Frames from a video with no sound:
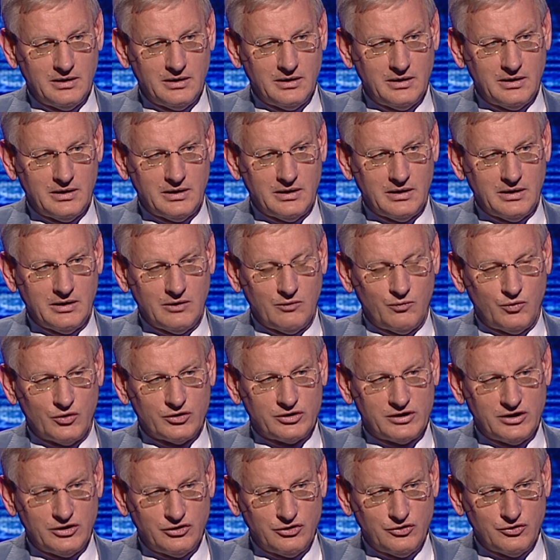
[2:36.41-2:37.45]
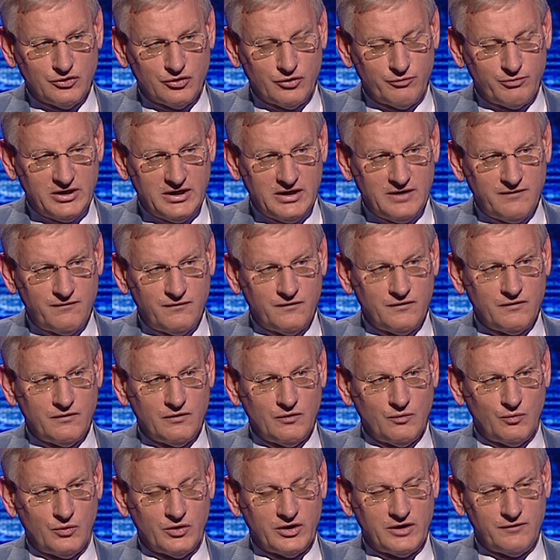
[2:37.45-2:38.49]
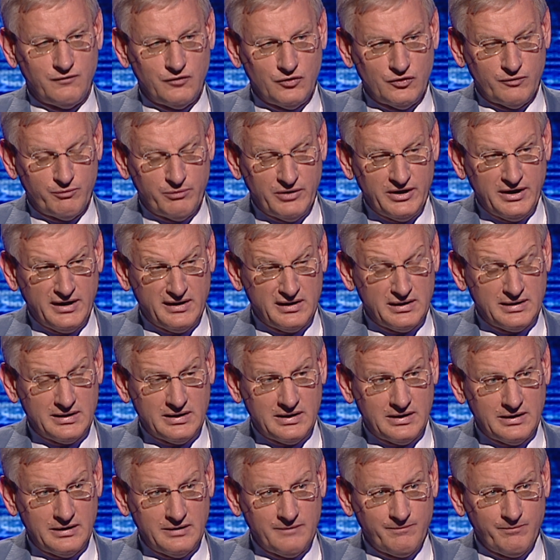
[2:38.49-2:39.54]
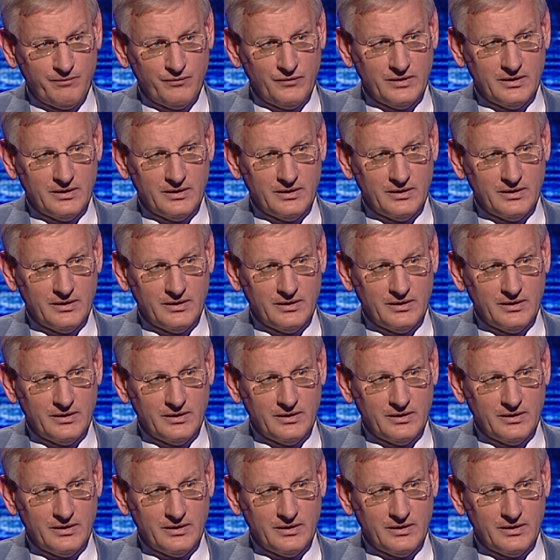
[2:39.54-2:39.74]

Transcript: uh, what can Europe give, what have you done,